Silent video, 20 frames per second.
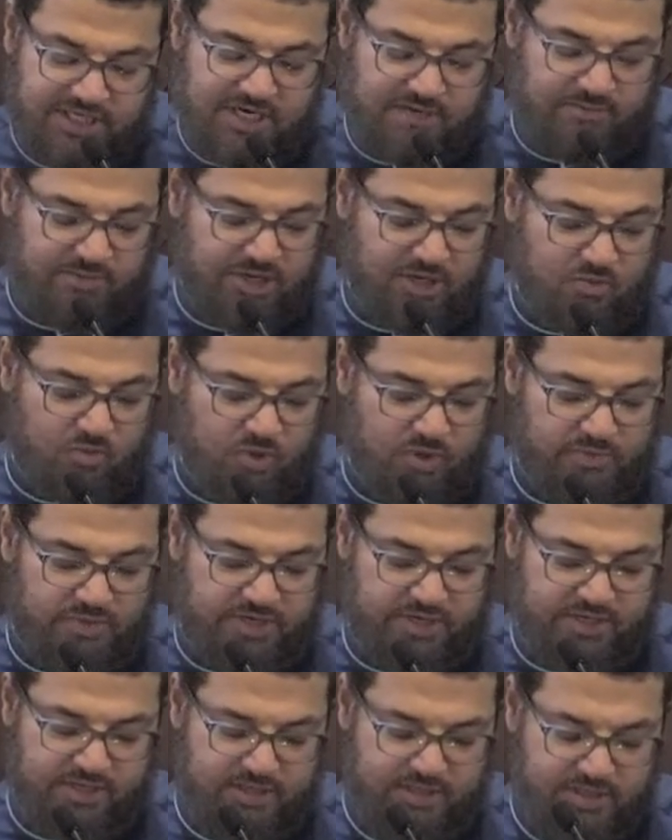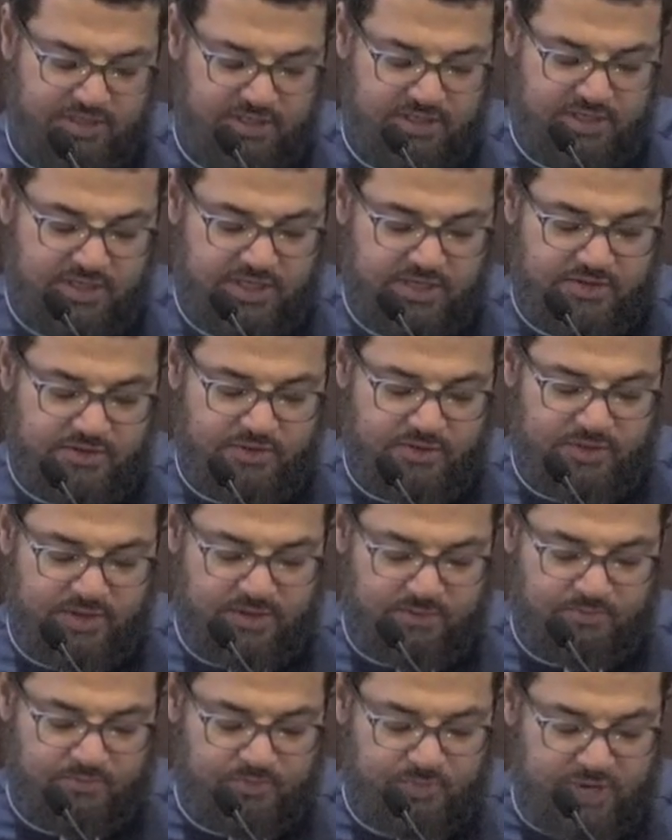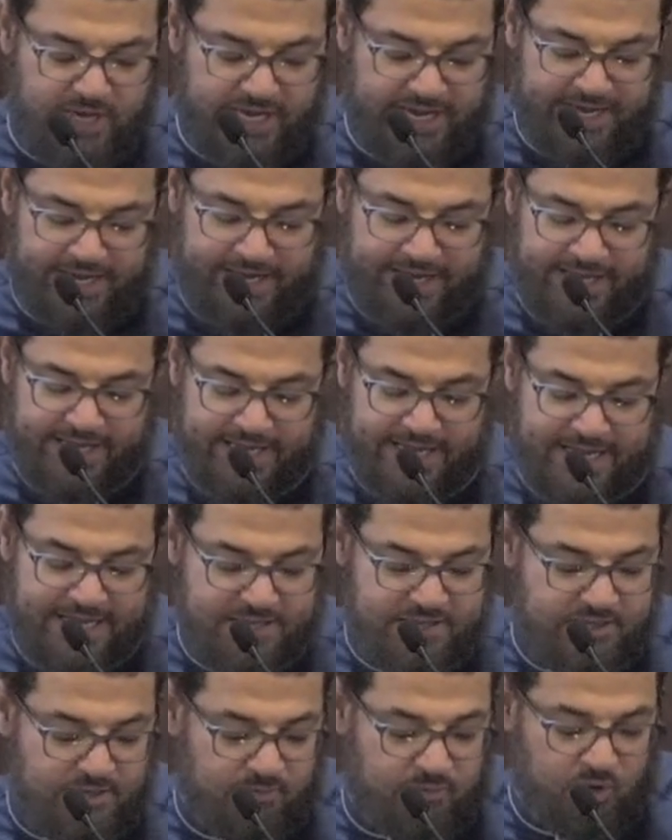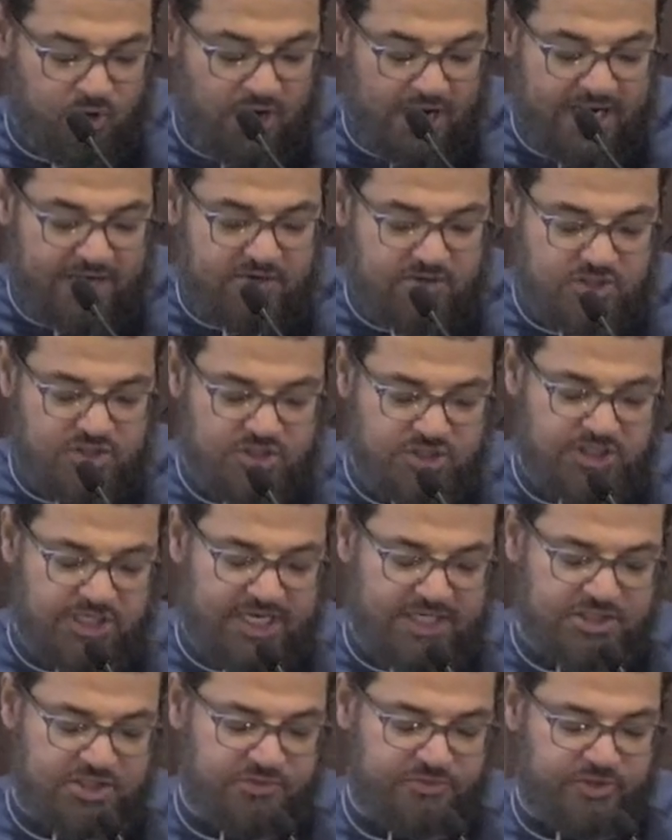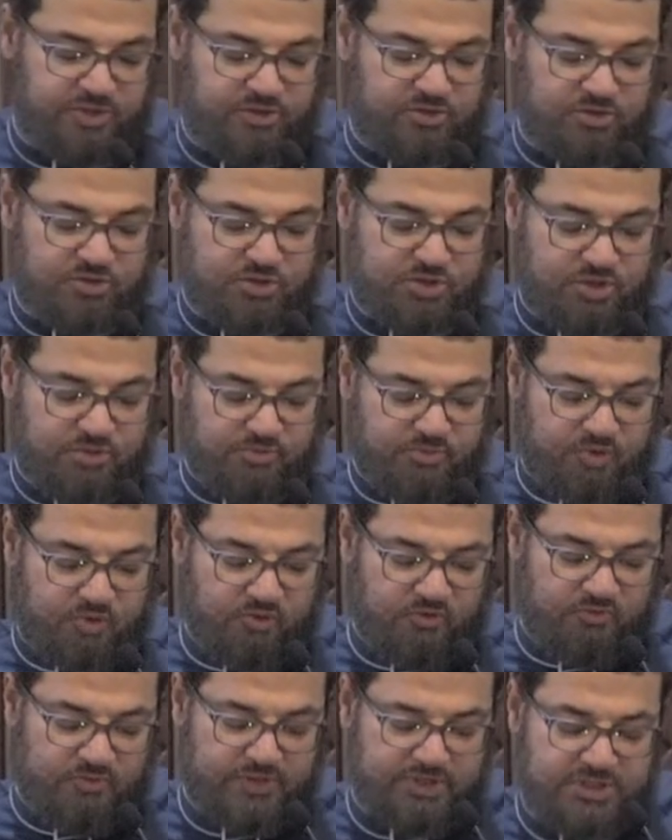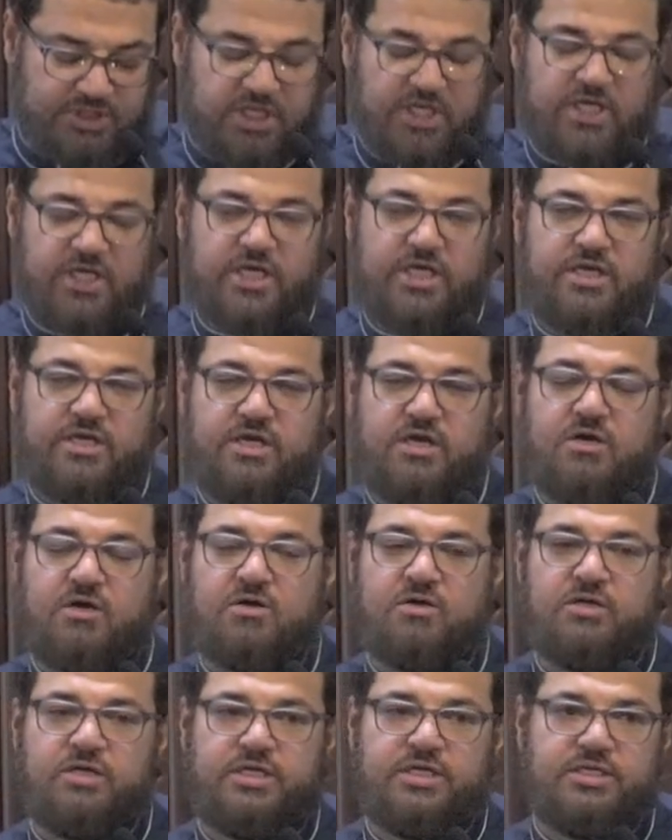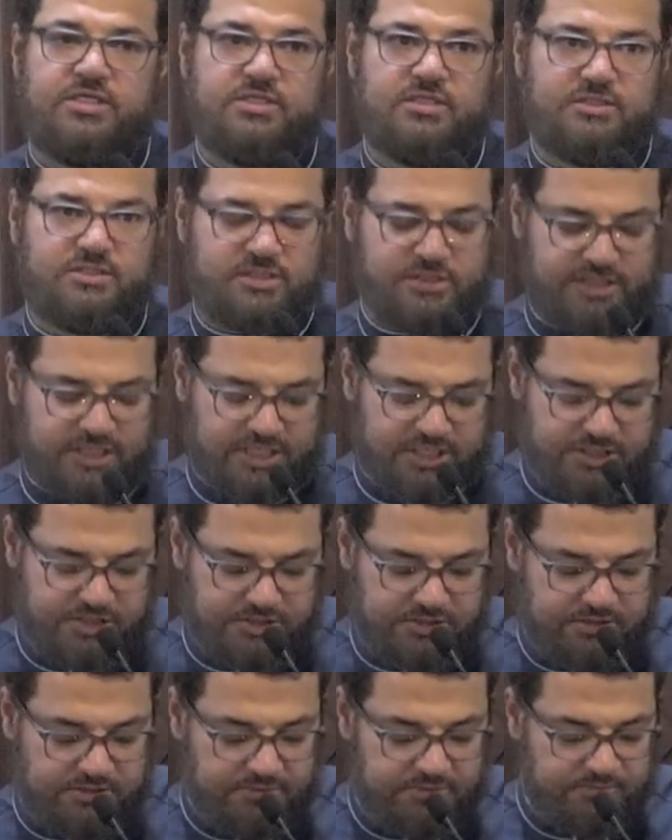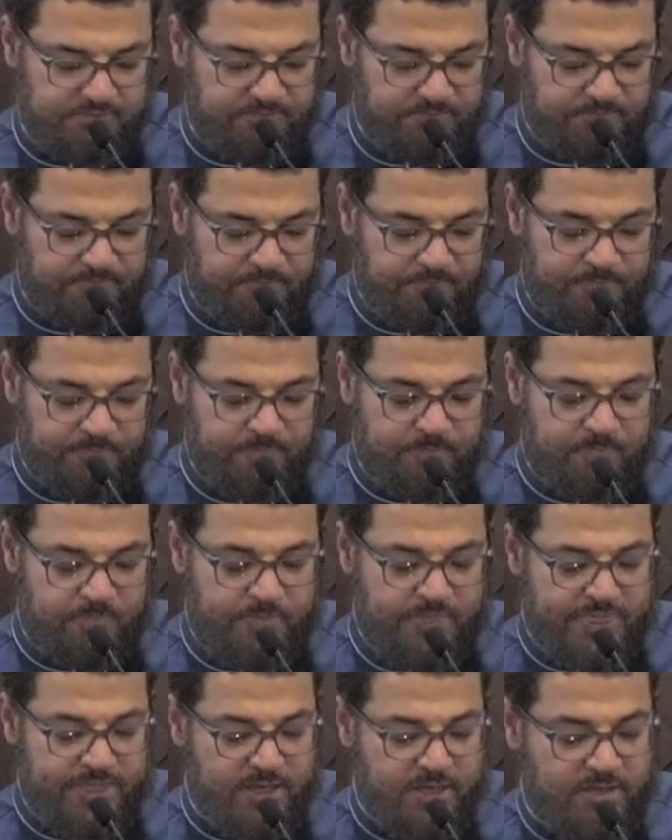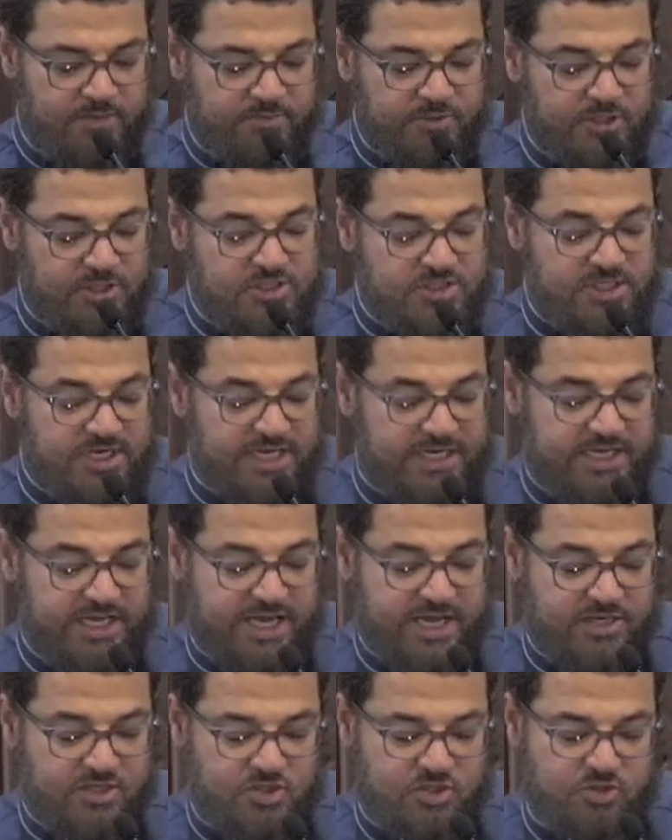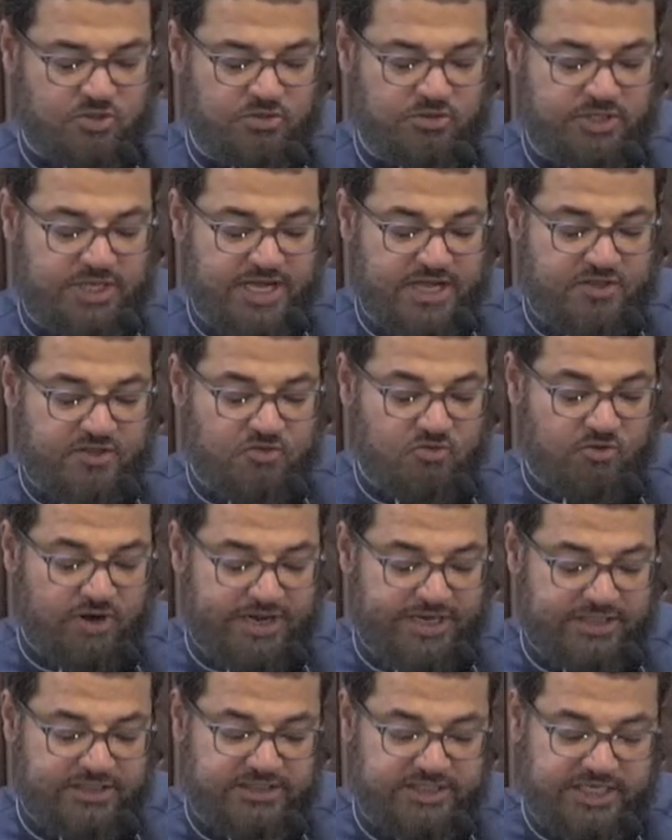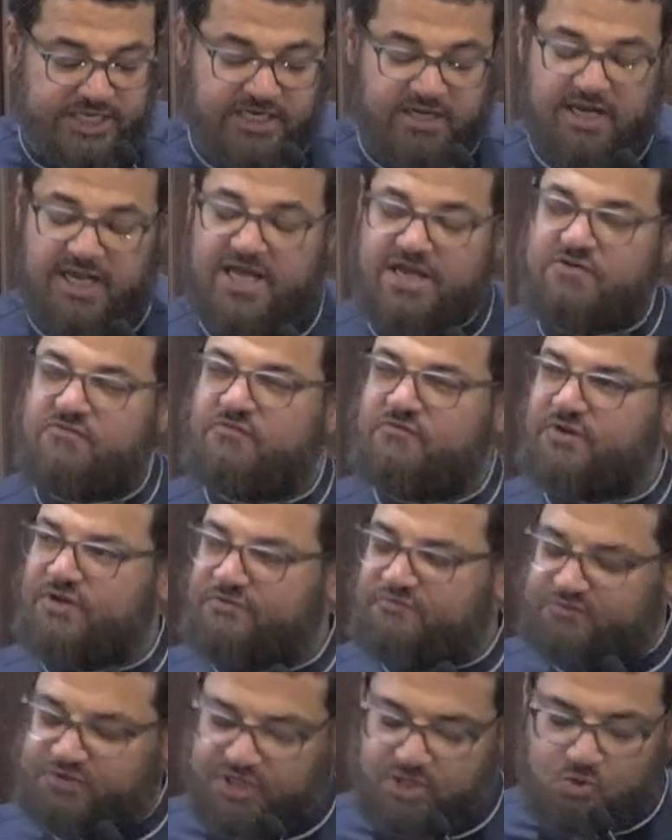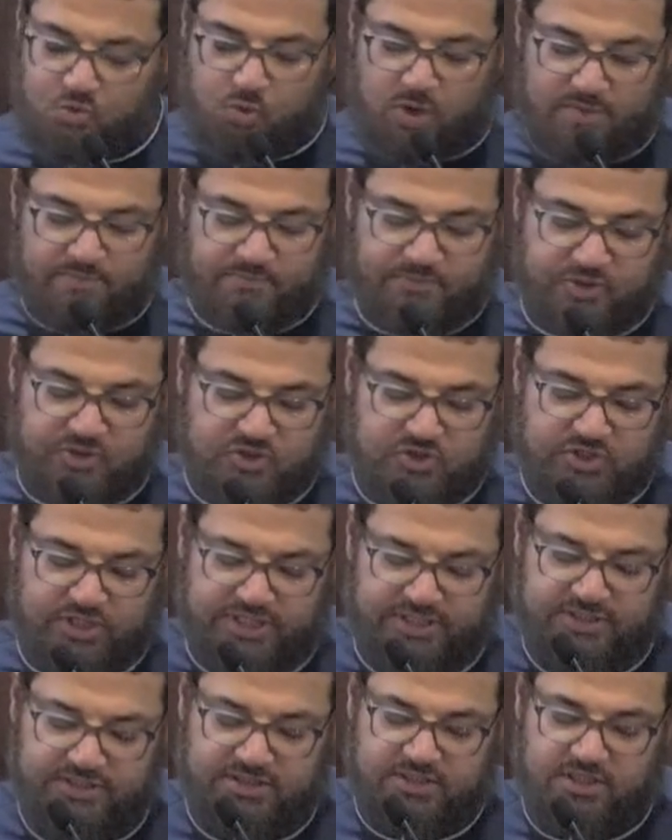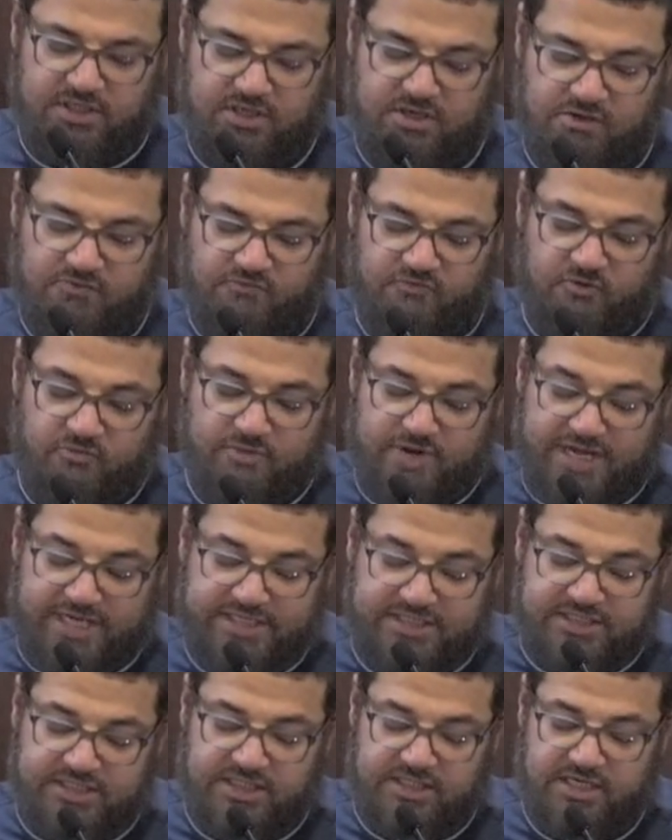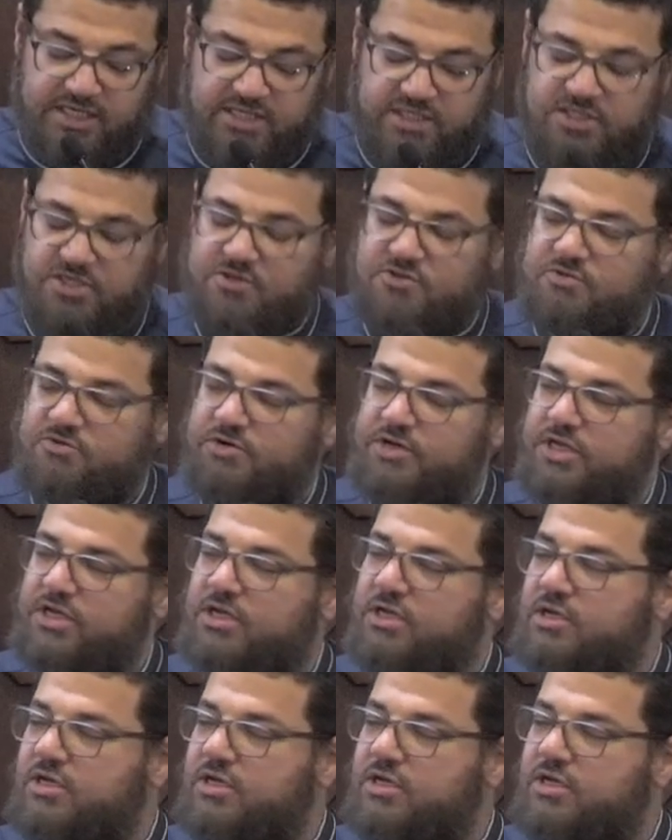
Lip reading: among women. And the progress is attributed to improvement in early detection. Prostate cancer death rate declined 51% from 1993